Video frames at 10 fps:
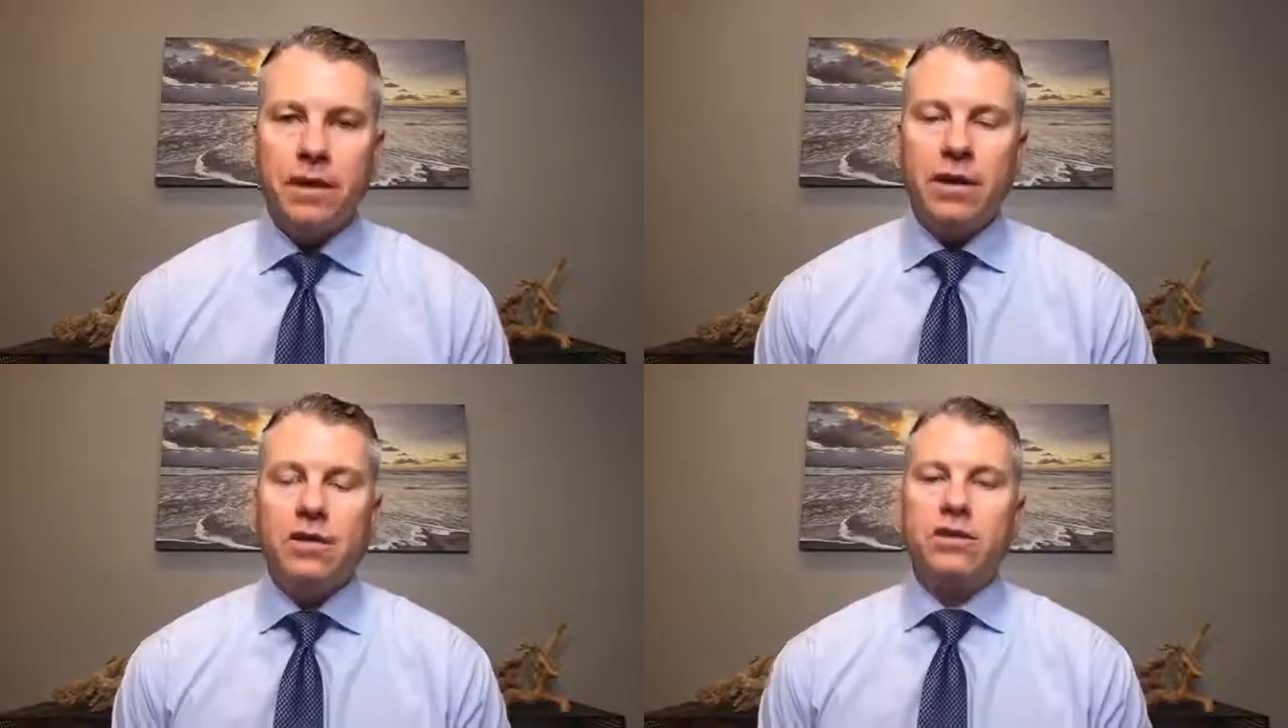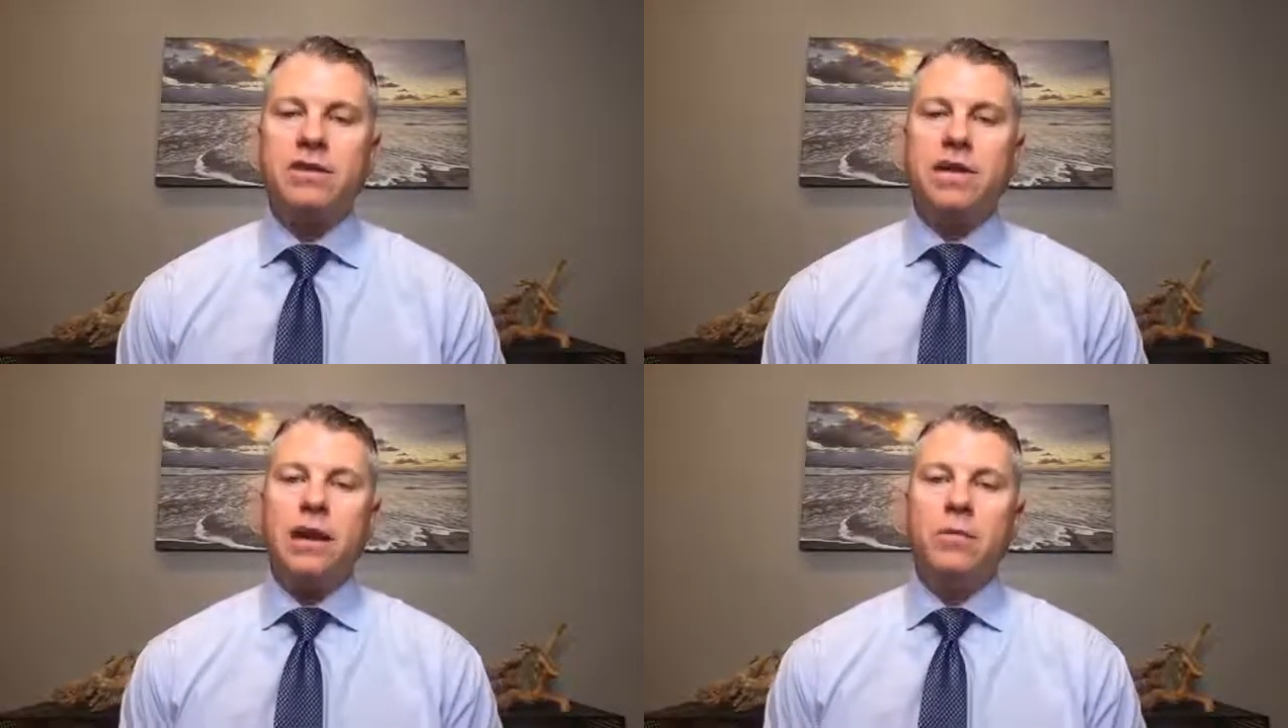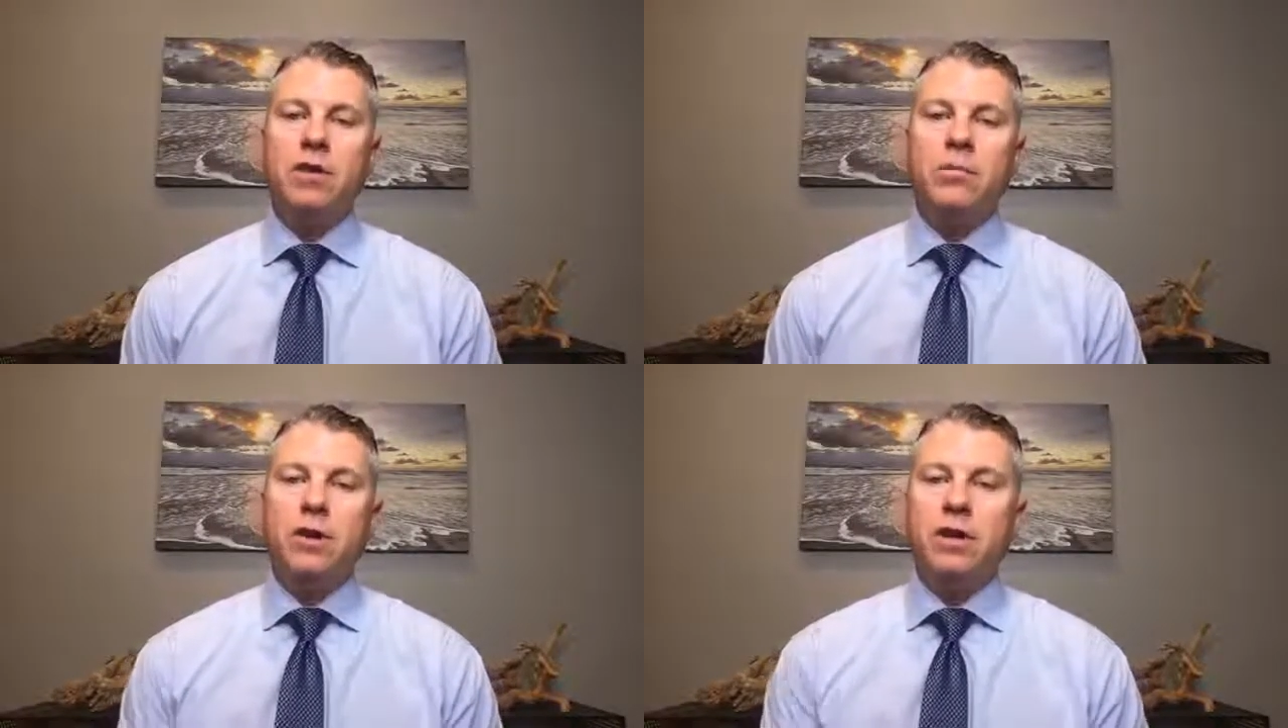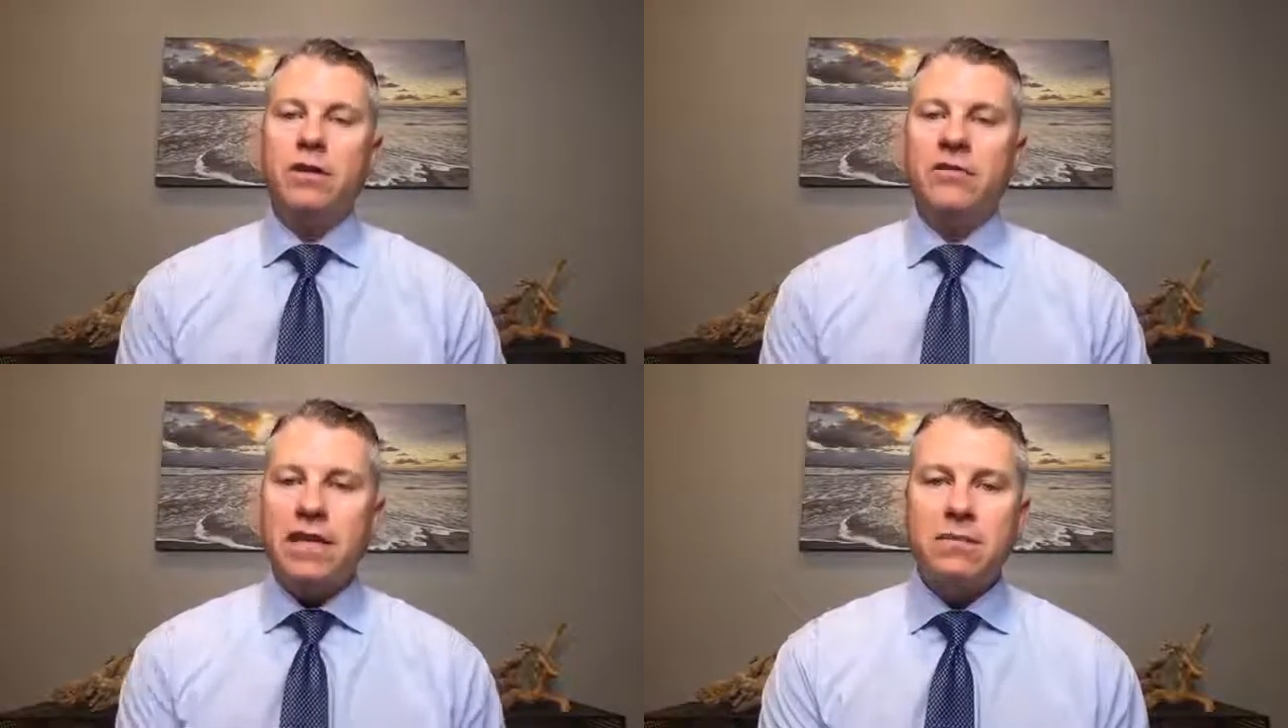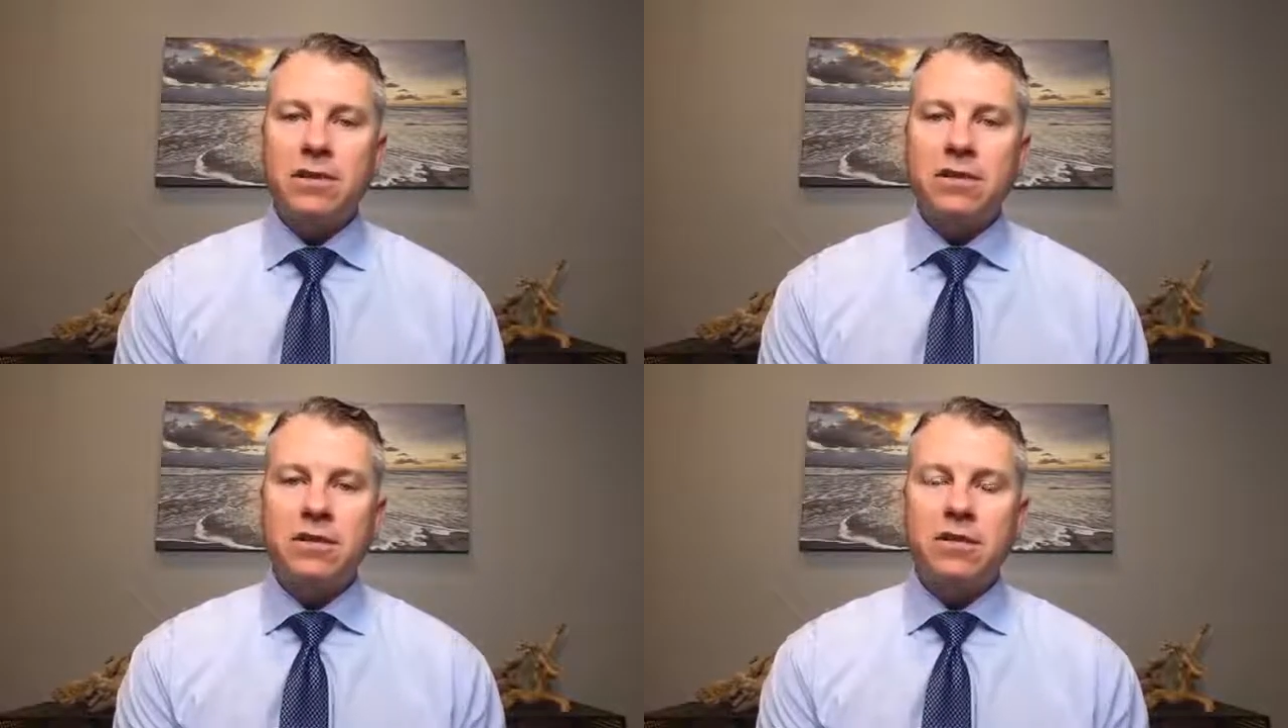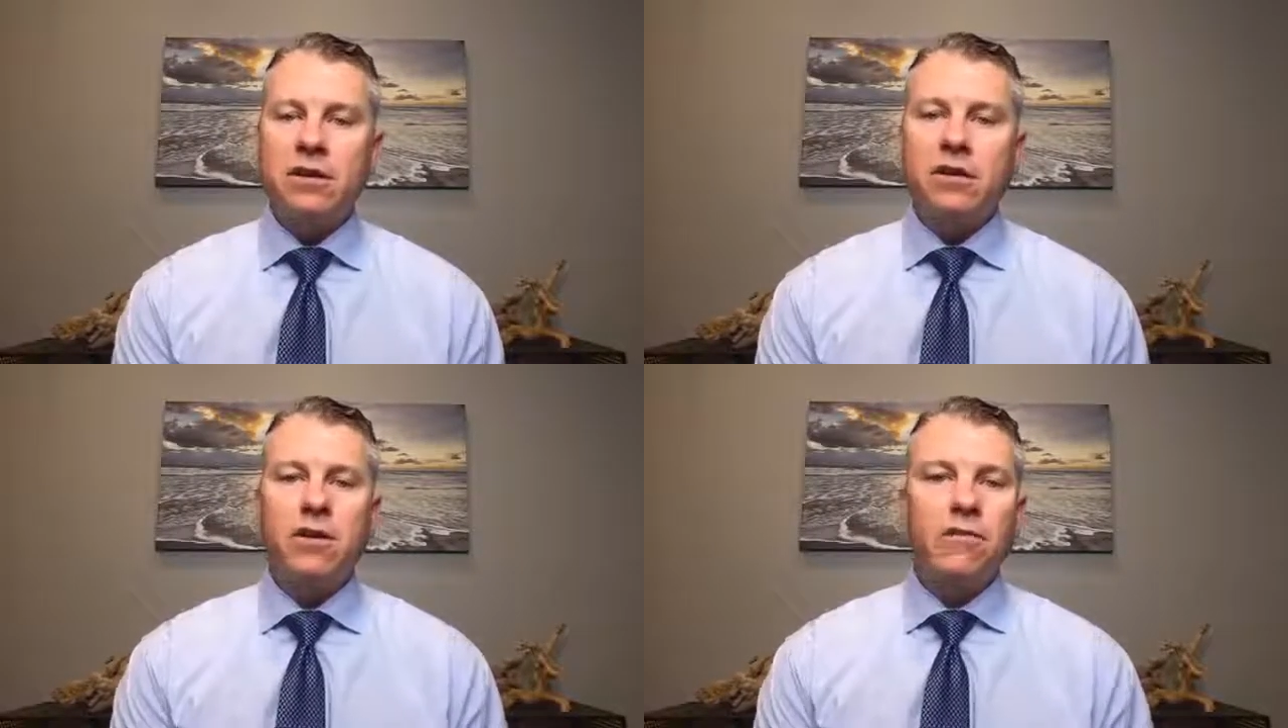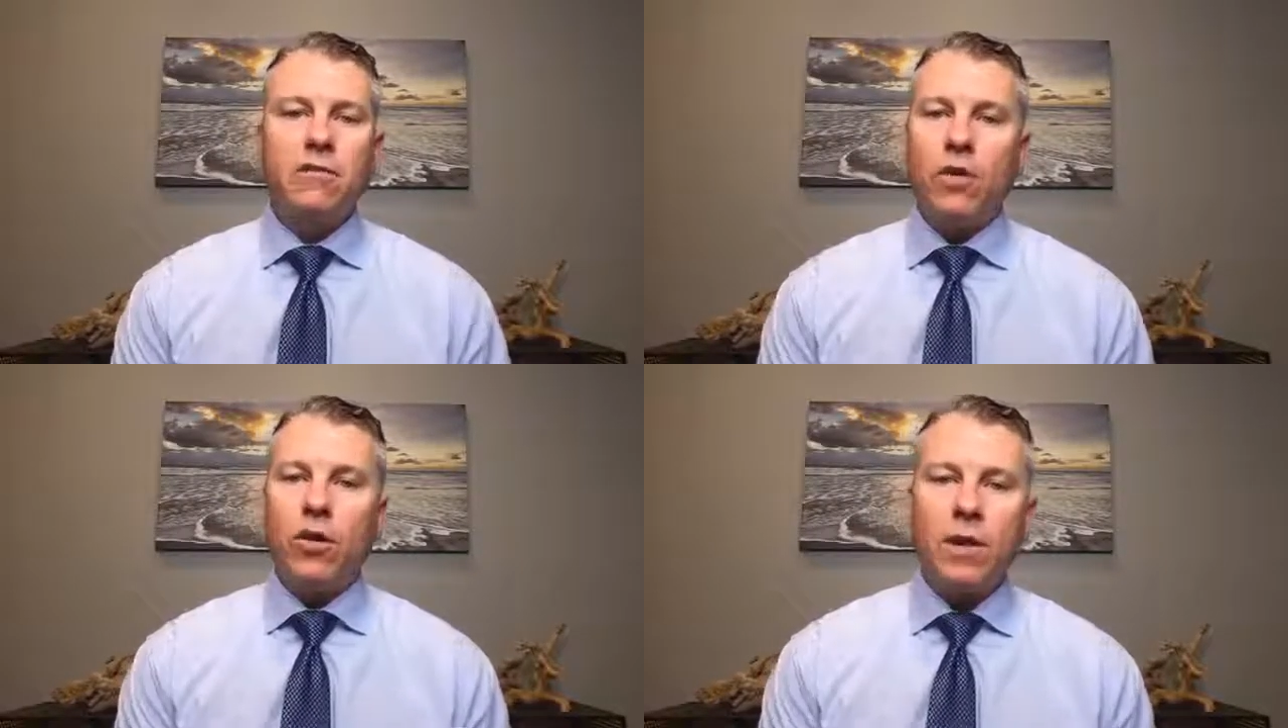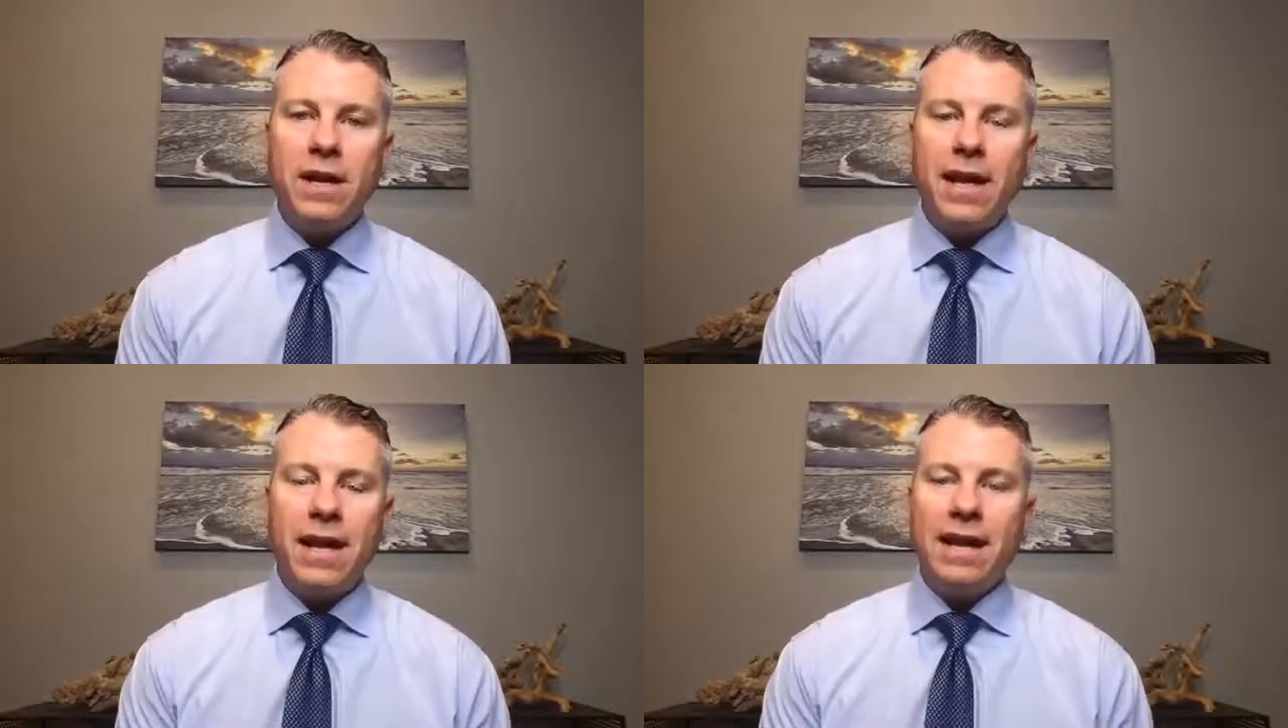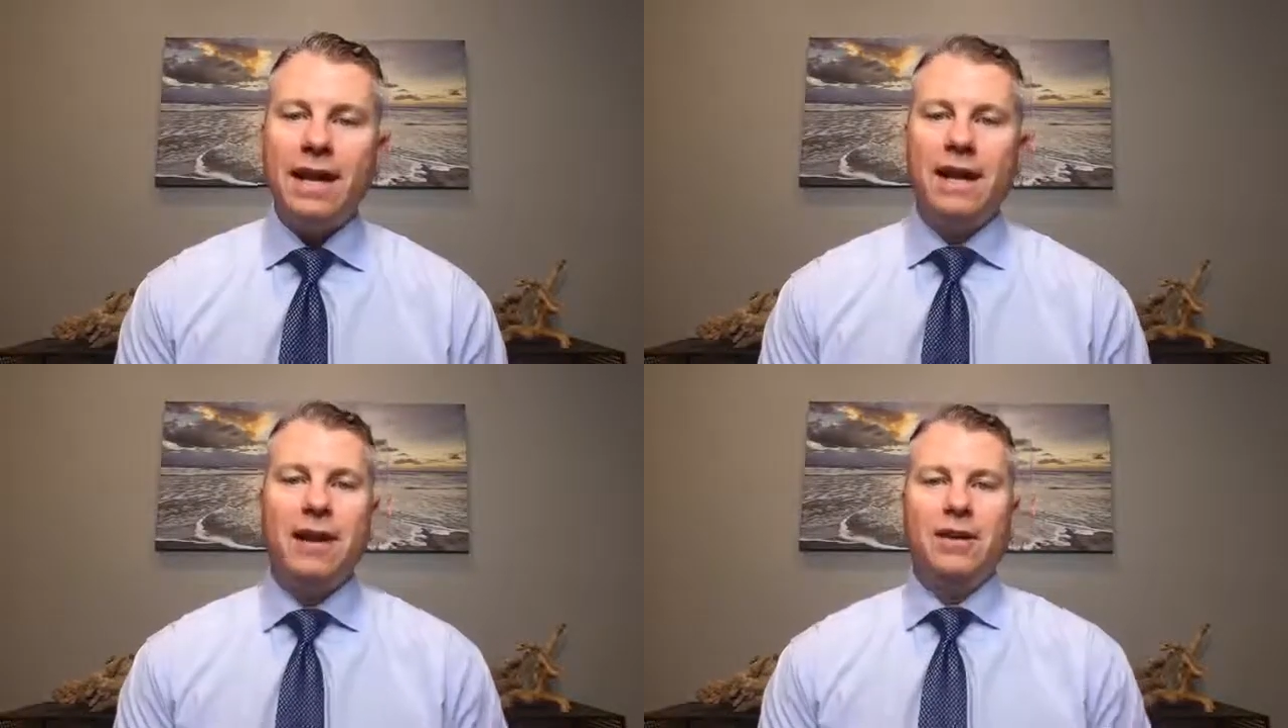Just like when you put into investments into your 401k,